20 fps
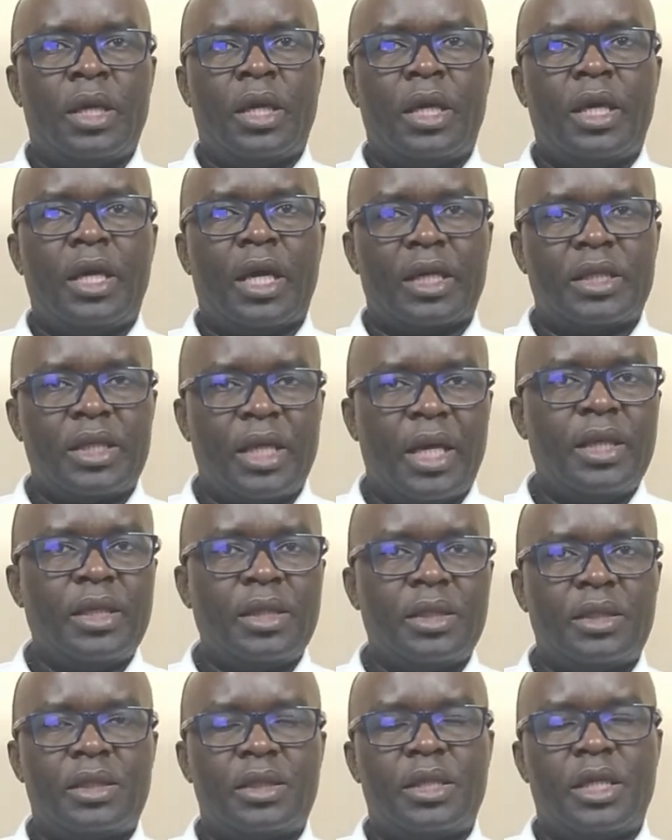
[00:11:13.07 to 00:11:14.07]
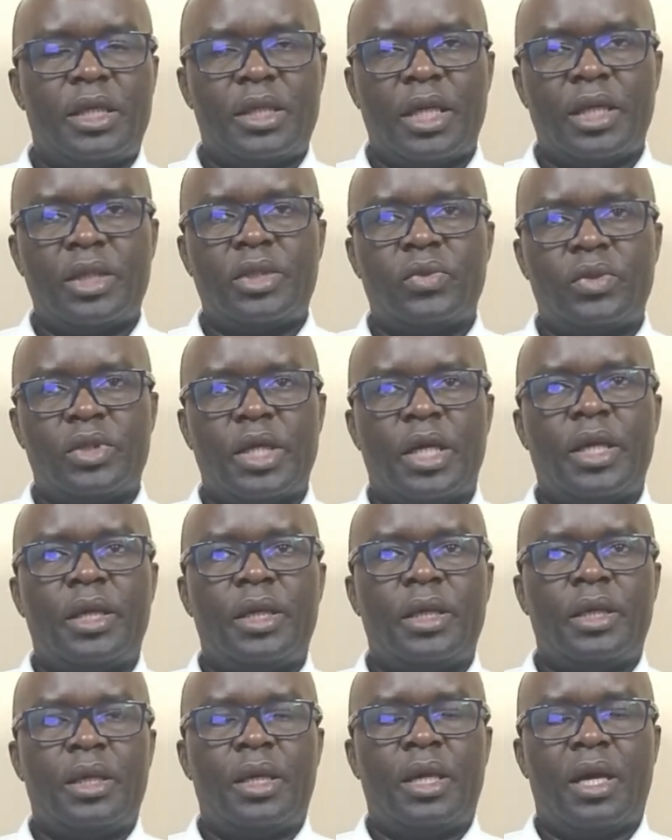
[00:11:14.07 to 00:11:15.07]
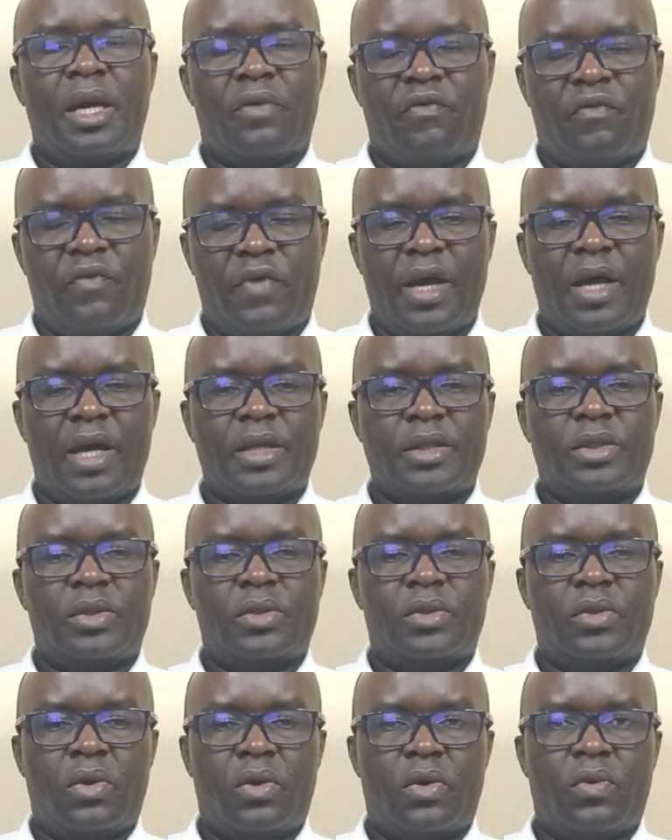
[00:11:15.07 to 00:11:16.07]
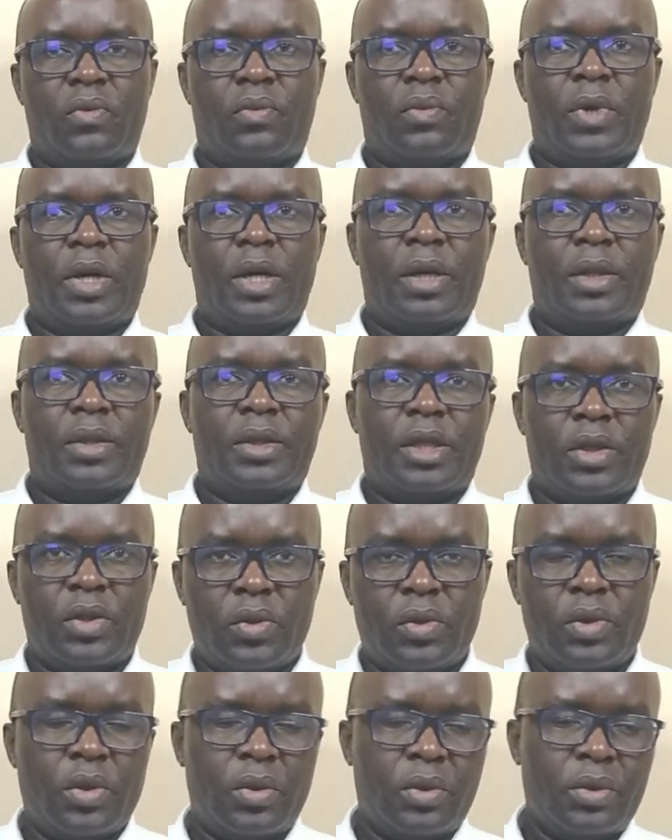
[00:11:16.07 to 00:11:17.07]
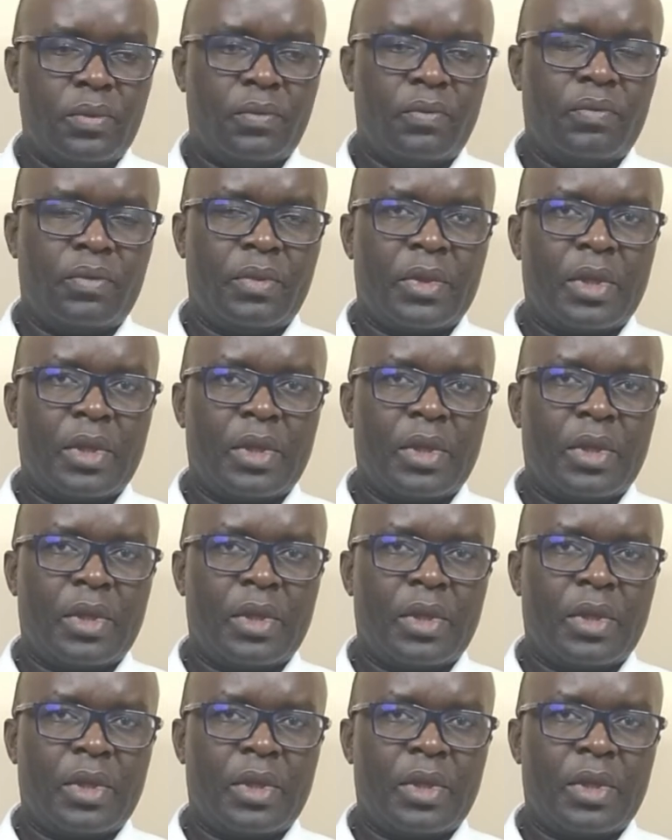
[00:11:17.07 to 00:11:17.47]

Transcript: He attends the day-to-day affairs of the union.